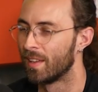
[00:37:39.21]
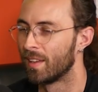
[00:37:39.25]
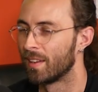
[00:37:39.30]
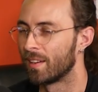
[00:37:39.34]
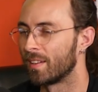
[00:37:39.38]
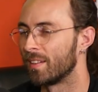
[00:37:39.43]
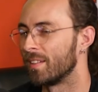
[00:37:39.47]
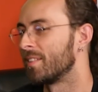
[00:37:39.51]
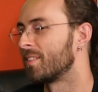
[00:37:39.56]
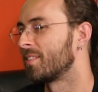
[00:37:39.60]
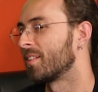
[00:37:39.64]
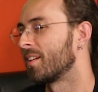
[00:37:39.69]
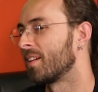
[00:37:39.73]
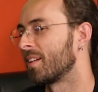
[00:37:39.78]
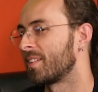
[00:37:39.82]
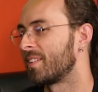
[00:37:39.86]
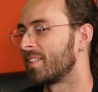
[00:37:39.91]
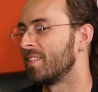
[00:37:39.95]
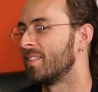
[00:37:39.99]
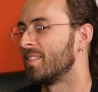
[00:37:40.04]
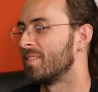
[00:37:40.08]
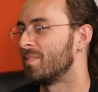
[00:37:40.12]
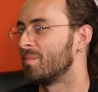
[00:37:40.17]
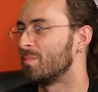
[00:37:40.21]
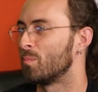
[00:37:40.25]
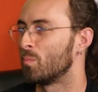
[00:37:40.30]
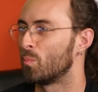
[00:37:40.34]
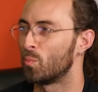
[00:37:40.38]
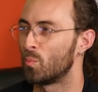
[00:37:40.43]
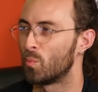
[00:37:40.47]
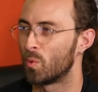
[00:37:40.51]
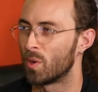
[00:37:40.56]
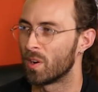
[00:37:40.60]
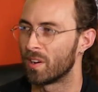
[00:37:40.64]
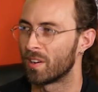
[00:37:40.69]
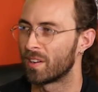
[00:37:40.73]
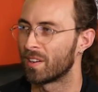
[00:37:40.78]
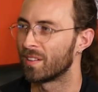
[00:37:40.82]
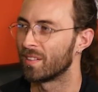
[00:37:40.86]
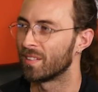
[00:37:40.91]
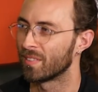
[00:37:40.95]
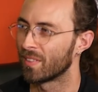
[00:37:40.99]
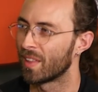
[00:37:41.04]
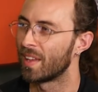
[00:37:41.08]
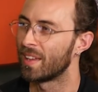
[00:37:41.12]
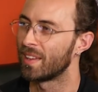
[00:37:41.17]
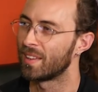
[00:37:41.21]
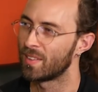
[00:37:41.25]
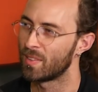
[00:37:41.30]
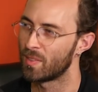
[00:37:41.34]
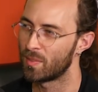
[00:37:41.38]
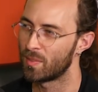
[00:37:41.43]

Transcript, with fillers: construction worker like